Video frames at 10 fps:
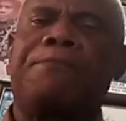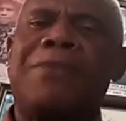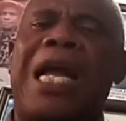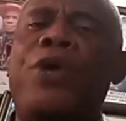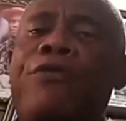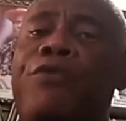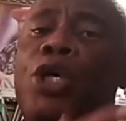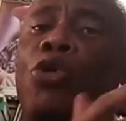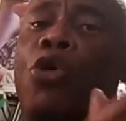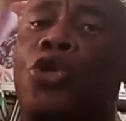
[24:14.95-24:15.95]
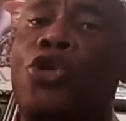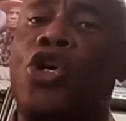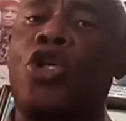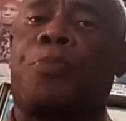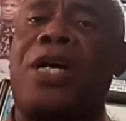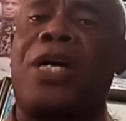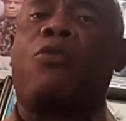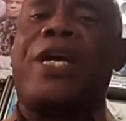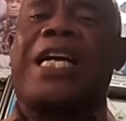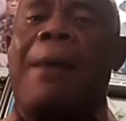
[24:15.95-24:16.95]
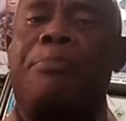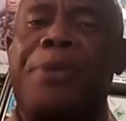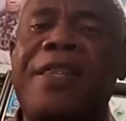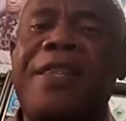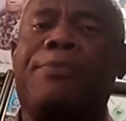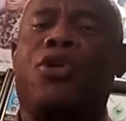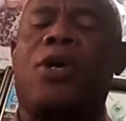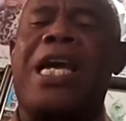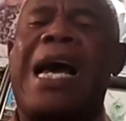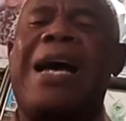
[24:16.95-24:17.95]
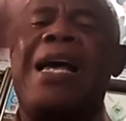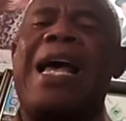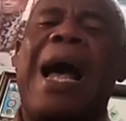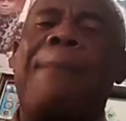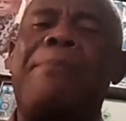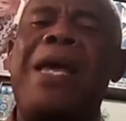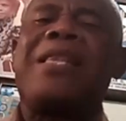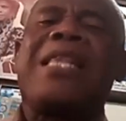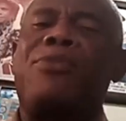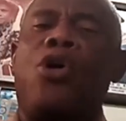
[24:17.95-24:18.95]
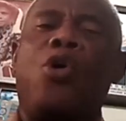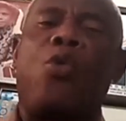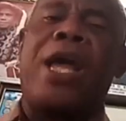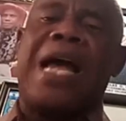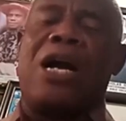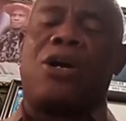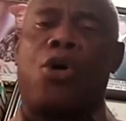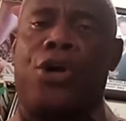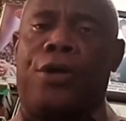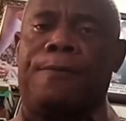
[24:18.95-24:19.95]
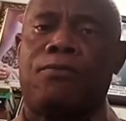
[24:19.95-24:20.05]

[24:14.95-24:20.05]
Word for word: and if we go to those programs, we can bring them together and make them know where they are going.